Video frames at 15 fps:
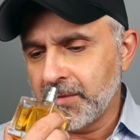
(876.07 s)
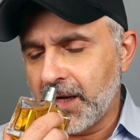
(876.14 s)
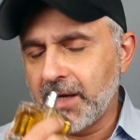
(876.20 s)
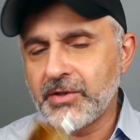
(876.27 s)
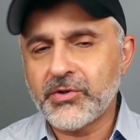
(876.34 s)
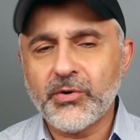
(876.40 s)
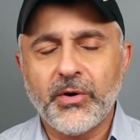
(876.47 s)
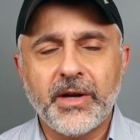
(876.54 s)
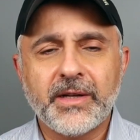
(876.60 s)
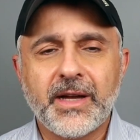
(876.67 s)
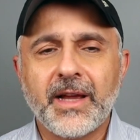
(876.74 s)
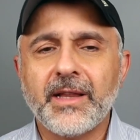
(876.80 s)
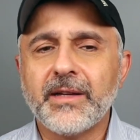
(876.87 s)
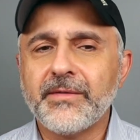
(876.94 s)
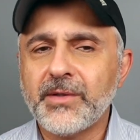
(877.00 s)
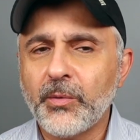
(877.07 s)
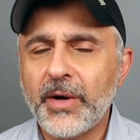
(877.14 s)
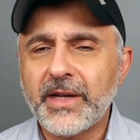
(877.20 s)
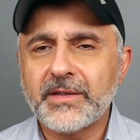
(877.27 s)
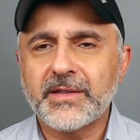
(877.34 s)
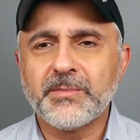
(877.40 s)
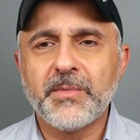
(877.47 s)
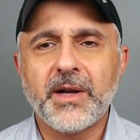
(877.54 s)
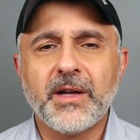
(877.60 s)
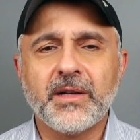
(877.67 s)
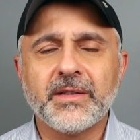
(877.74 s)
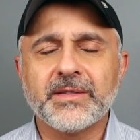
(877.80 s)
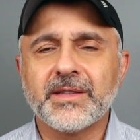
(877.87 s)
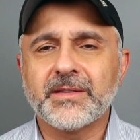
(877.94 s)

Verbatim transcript: I enjoy it. I love the way it smells.